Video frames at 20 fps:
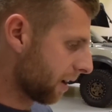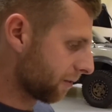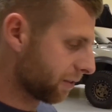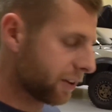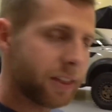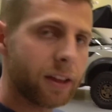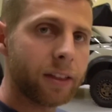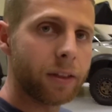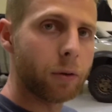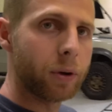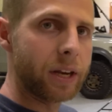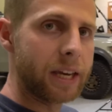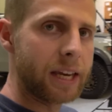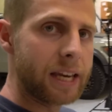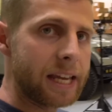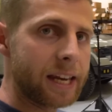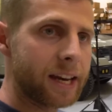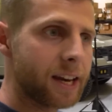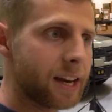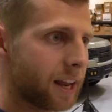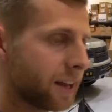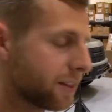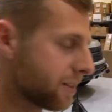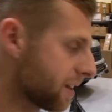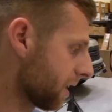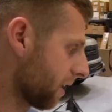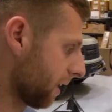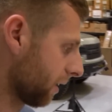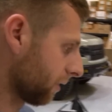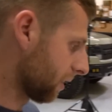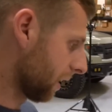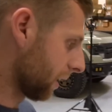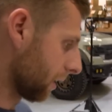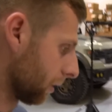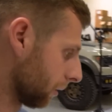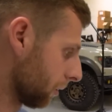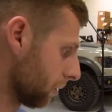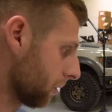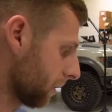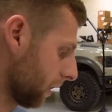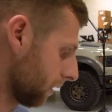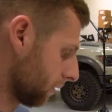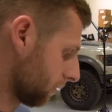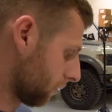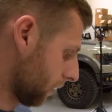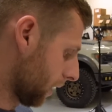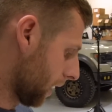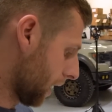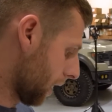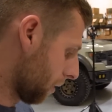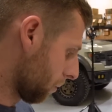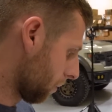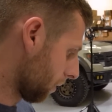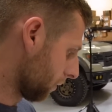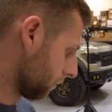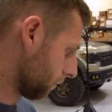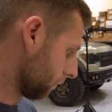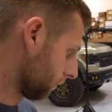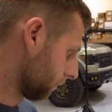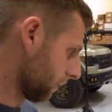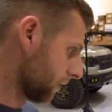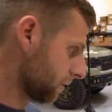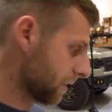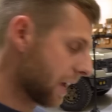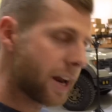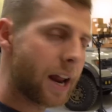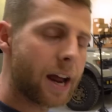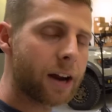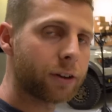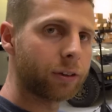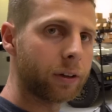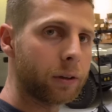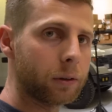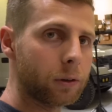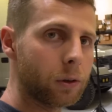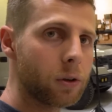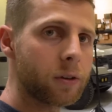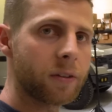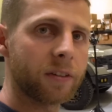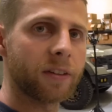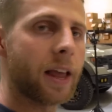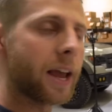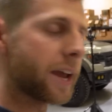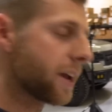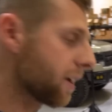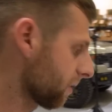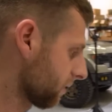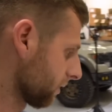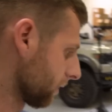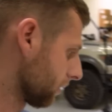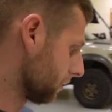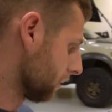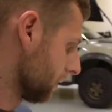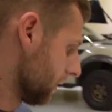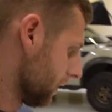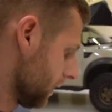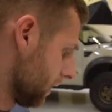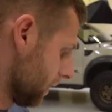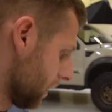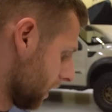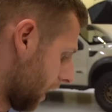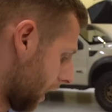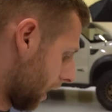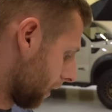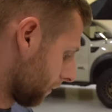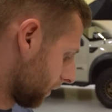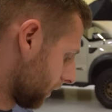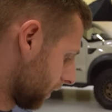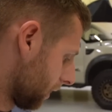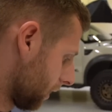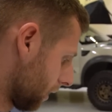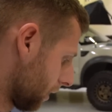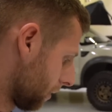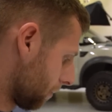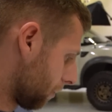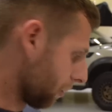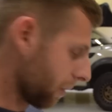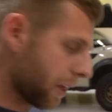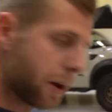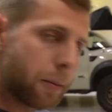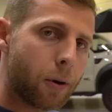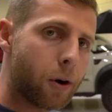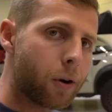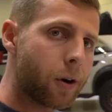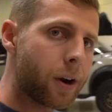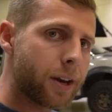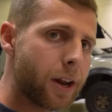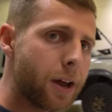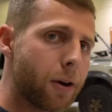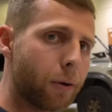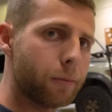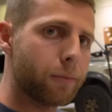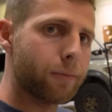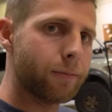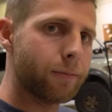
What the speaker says: everything that we needed in there and take a look at what the tent actually looks like. So I'm gonna pull that apart right now.